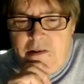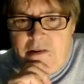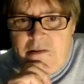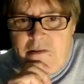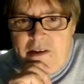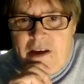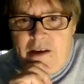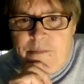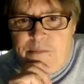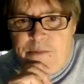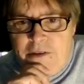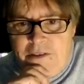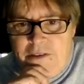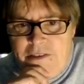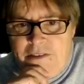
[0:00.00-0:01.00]

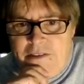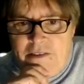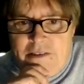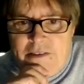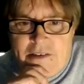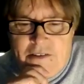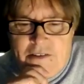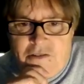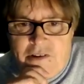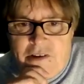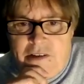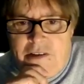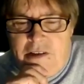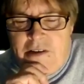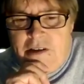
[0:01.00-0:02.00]
capabilities, etc.,
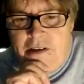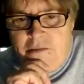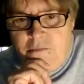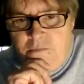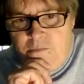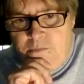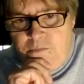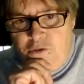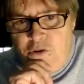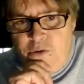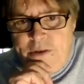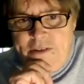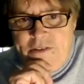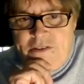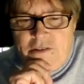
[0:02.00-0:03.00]

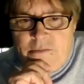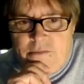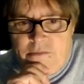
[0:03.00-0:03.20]
doing some